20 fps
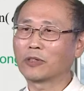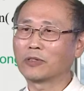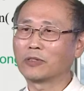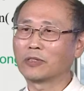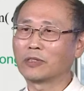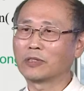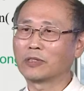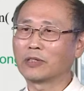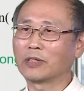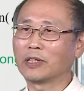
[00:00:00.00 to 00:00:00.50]
to
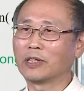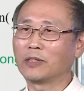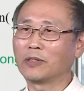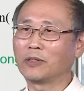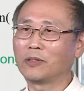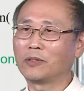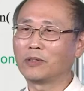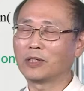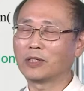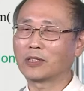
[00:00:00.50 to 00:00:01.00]
0
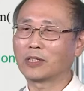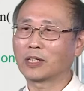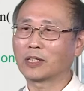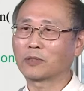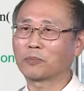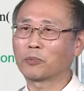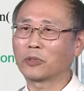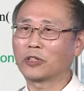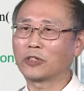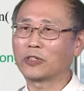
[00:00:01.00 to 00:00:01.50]
into this
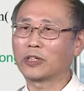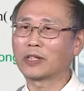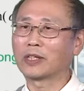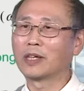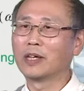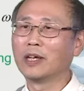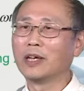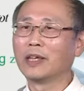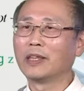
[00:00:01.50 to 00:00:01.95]
expression,